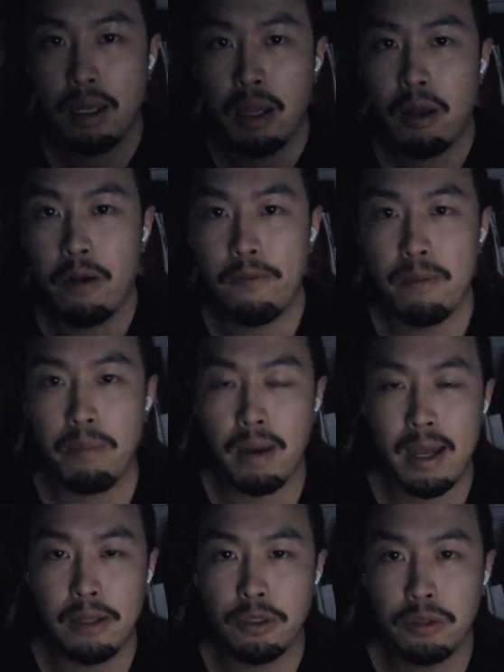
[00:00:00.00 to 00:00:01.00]
of a
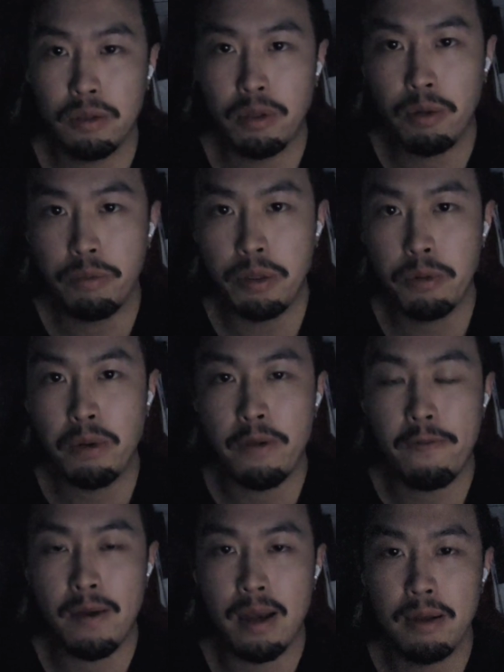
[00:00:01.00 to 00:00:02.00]
plan to
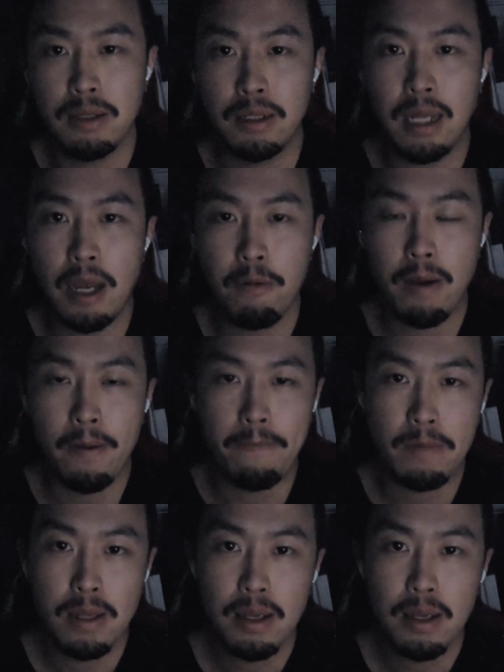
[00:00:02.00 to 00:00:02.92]
reunify the Taiwan.